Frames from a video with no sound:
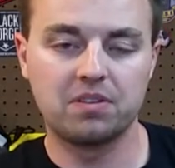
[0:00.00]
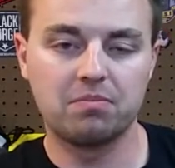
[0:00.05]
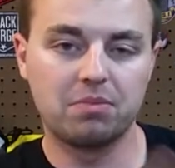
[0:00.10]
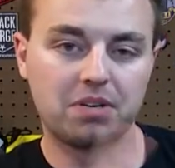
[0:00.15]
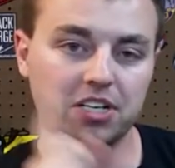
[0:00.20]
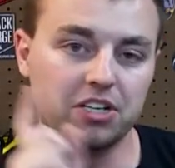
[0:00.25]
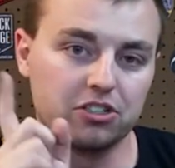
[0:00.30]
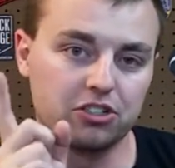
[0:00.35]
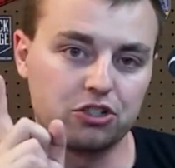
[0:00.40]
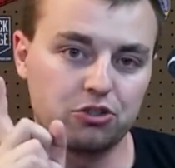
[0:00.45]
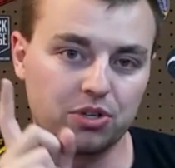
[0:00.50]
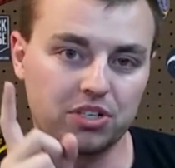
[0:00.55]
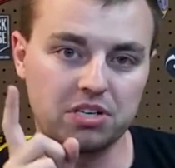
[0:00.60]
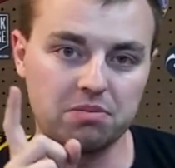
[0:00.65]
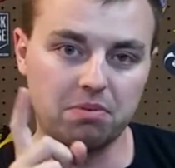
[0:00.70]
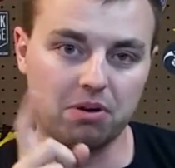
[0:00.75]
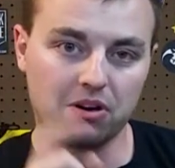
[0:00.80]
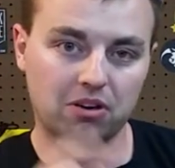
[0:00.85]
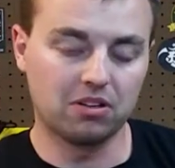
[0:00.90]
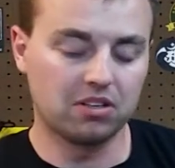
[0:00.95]
But here's the tricky
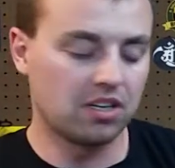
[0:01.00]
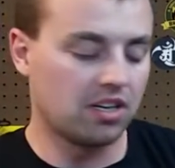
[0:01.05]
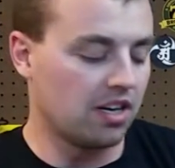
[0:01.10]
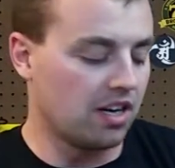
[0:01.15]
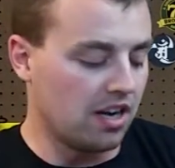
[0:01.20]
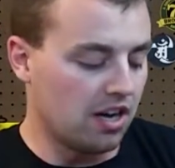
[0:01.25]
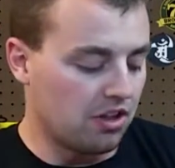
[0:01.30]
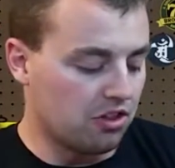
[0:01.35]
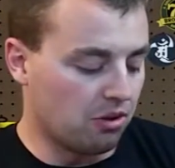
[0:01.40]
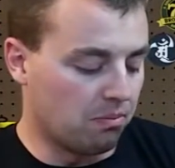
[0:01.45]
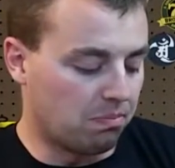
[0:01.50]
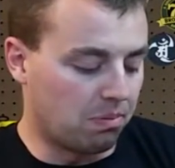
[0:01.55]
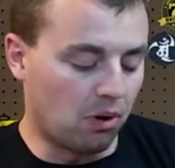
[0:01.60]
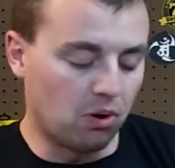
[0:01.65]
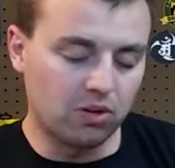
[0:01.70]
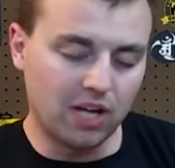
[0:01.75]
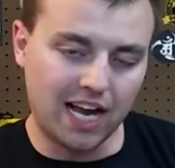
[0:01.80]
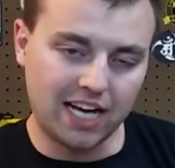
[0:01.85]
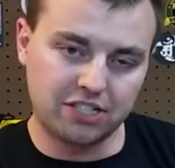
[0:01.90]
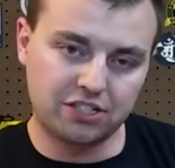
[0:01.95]
part. The
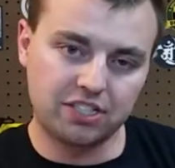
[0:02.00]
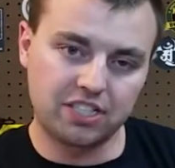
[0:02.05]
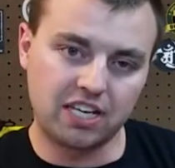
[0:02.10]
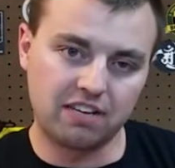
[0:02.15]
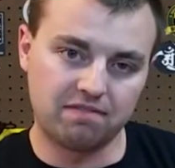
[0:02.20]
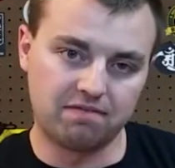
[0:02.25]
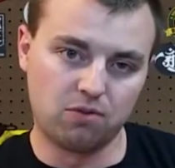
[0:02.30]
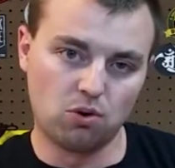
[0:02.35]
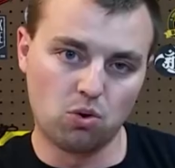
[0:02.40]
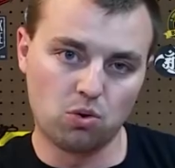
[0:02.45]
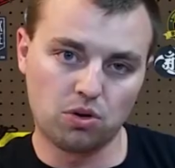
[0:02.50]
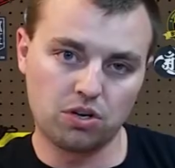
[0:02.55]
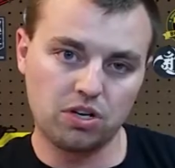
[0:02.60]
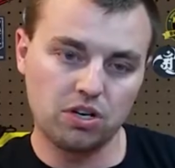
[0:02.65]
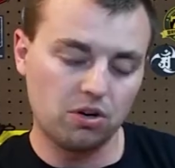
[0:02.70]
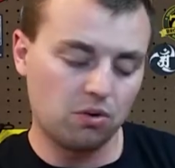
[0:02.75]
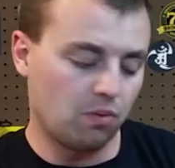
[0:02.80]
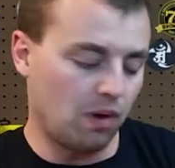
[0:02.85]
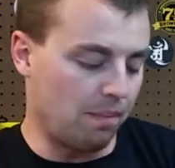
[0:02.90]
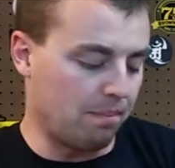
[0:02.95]
bolt actually came
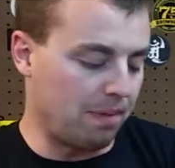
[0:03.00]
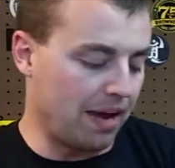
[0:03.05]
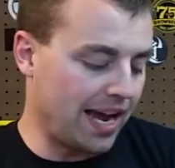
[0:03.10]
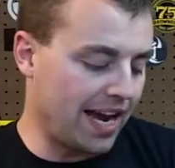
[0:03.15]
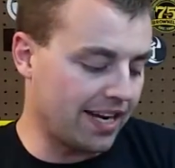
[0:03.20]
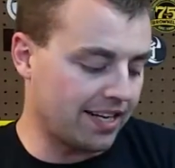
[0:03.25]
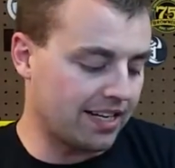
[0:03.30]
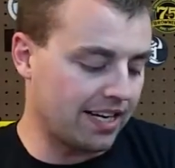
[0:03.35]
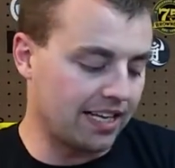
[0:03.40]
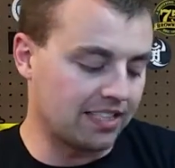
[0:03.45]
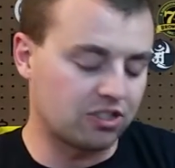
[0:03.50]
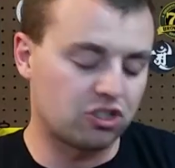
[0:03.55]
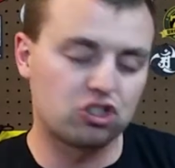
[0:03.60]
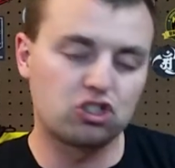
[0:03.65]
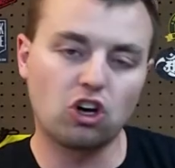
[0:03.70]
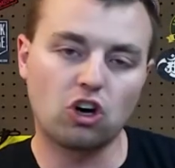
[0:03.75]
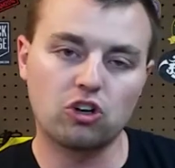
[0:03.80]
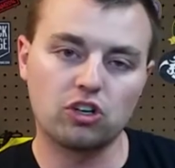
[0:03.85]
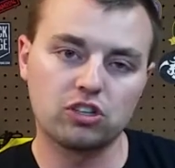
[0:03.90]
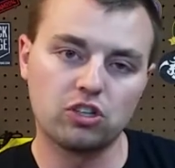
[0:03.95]
forward, went back, and
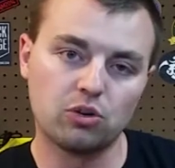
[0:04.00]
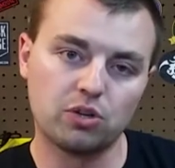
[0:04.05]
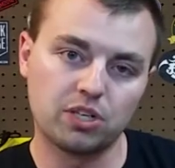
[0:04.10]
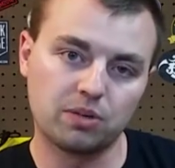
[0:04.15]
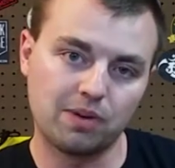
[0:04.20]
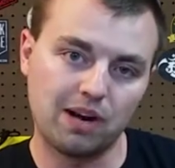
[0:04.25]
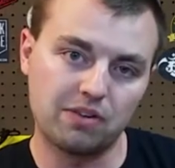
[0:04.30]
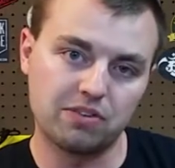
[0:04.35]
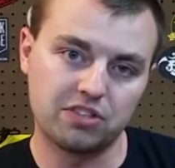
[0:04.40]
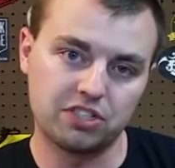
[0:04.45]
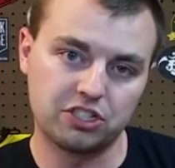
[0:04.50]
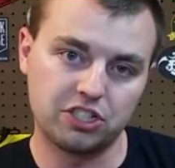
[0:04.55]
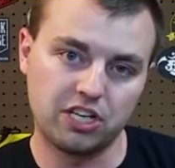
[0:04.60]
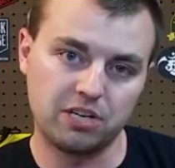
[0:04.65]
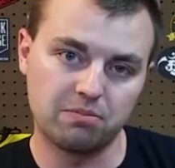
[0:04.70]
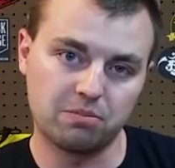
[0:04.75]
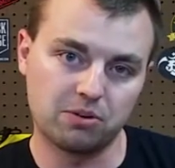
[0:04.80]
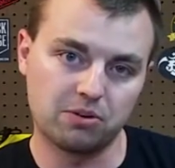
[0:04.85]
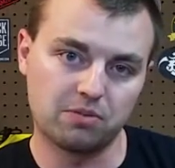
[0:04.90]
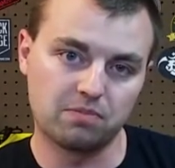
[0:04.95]
started loading around in the
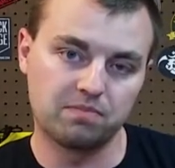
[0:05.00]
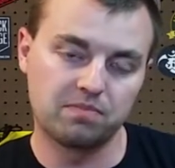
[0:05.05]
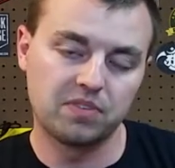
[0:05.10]
chamber.